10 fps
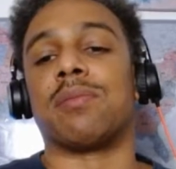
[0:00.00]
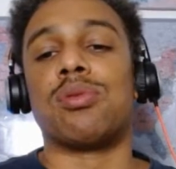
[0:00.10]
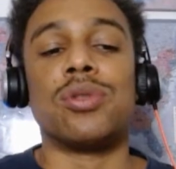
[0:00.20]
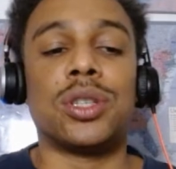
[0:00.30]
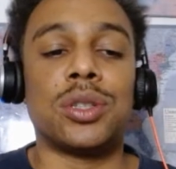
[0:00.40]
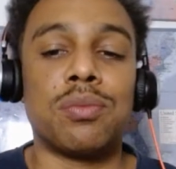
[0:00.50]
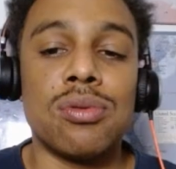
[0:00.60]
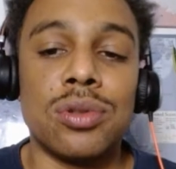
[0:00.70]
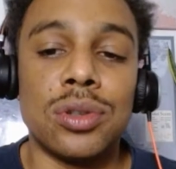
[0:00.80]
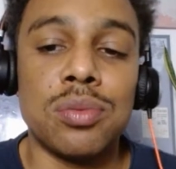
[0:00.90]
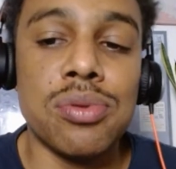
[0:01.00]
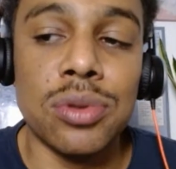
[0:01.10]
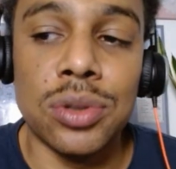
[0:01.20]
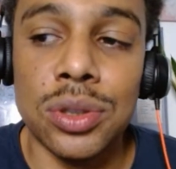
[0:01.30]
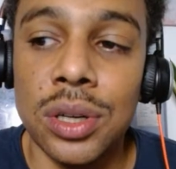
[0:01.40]
Push, push,
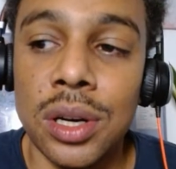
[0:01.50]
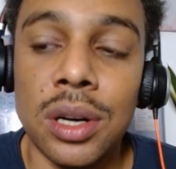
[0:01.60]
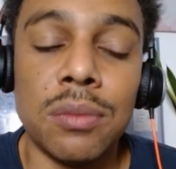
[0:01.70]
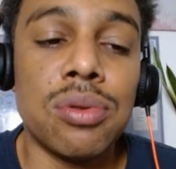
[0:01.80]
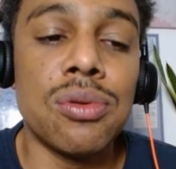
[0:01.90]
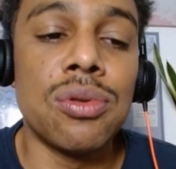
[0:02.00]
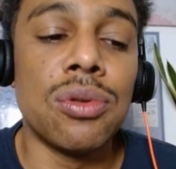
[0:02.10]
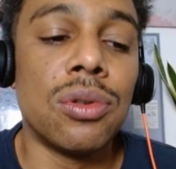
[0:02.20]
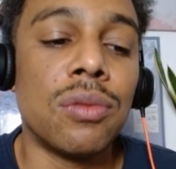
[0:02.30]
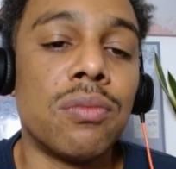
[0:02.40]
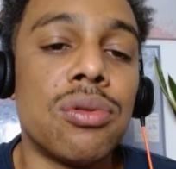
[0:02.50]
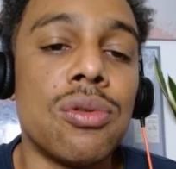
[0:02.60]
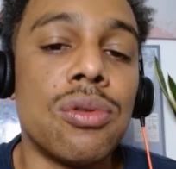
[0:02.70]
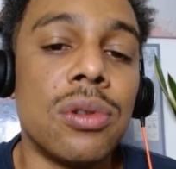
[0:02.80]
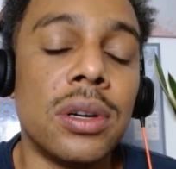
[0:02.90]
push, poo, poo.